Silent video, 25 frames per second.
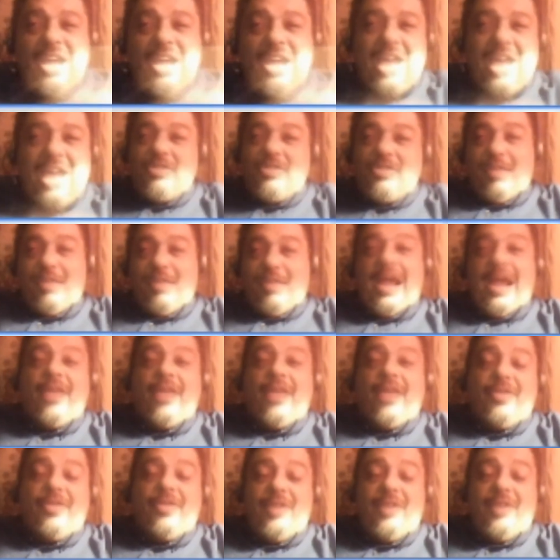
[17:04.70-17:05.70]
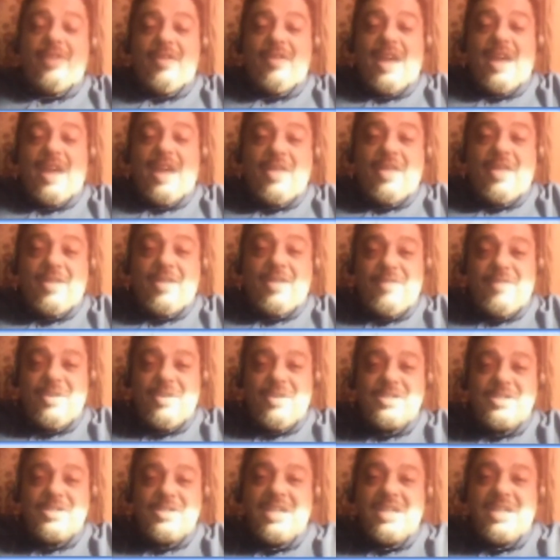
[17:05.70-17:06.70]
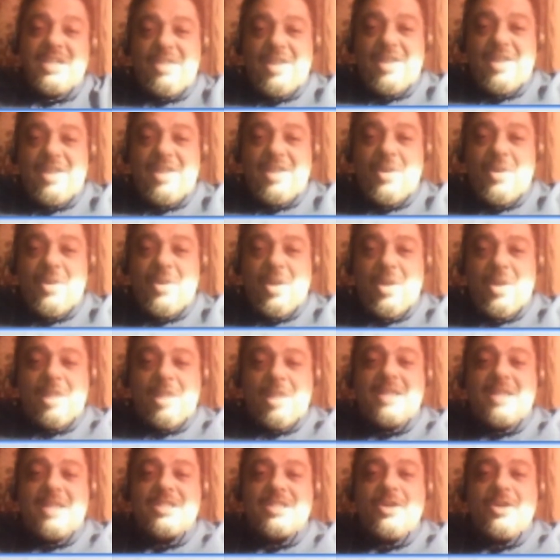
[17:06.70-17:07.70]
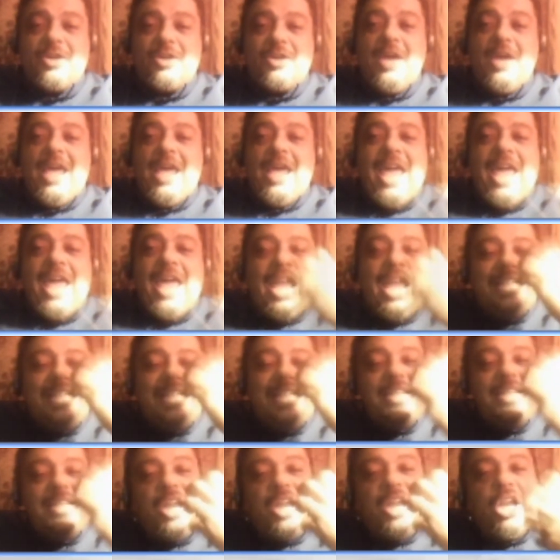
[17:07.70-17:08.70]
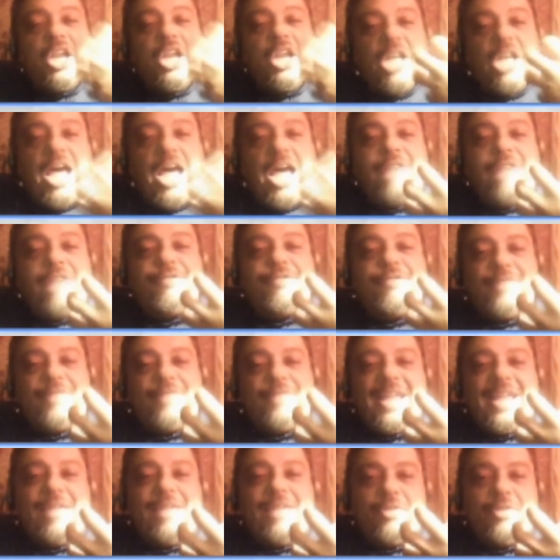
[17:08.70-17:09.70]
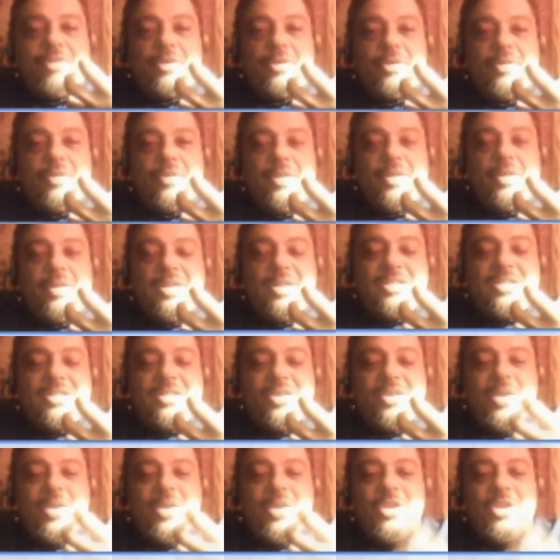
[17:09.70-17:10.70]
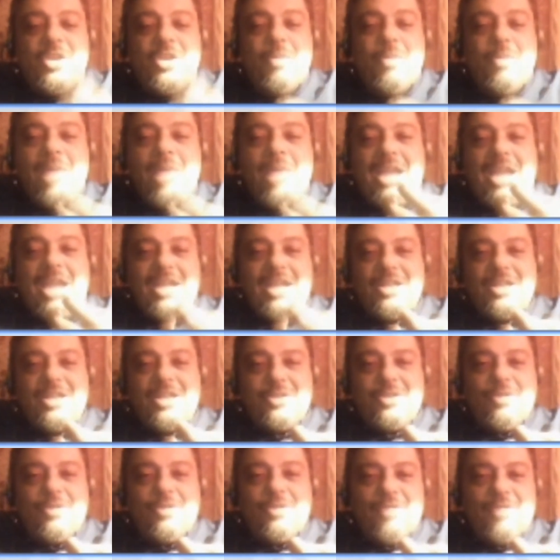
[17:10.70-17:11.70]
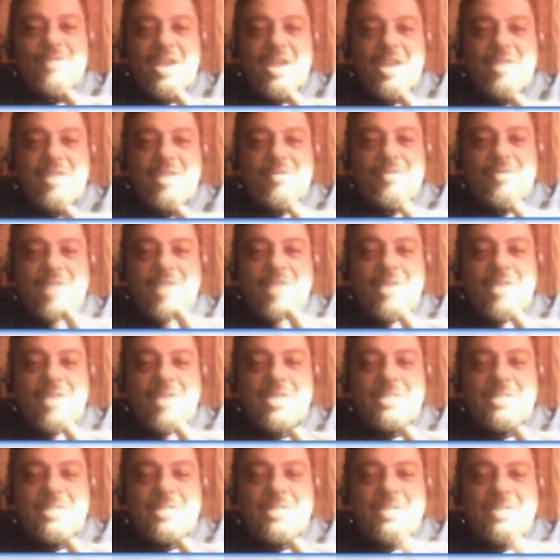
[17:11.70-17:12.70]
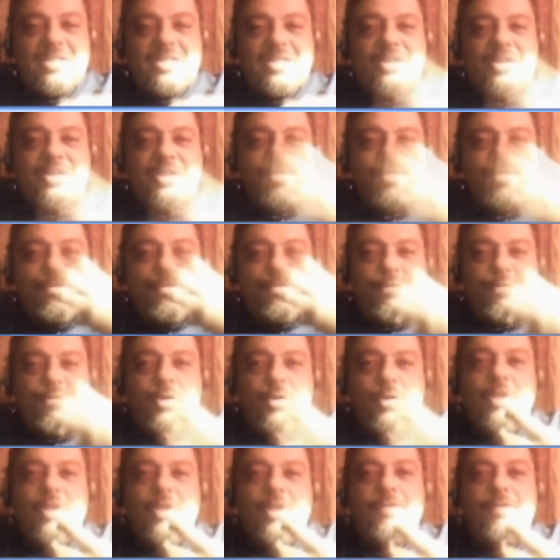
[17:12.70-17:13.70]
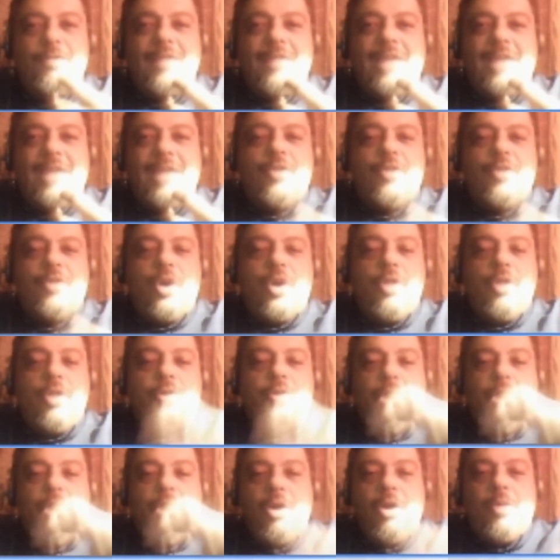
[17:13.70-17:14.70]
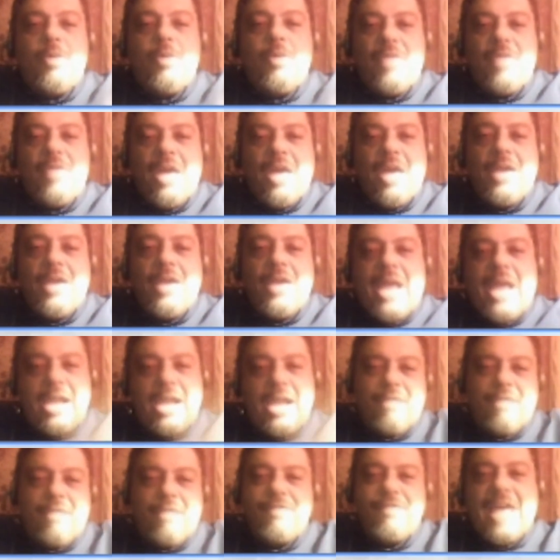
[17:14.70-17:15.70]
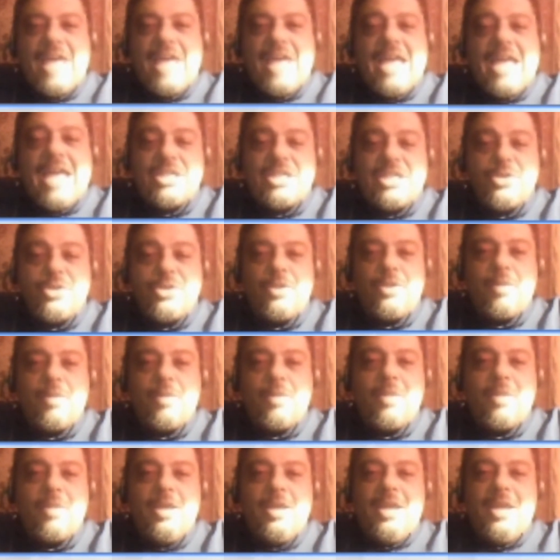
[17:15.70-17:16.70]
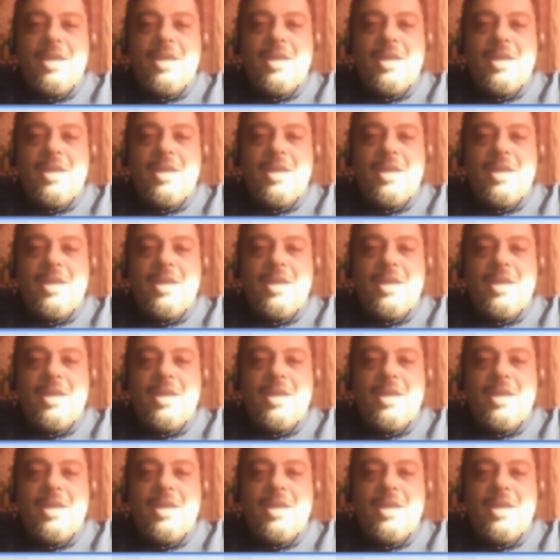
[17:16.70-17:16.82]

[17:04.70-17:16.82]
aftermath of, of how that feels to eat that oily pesto, and it's got a lot of flavor. So what you might need to do are find find recipes that are full of flavor on their own without adding fat to them,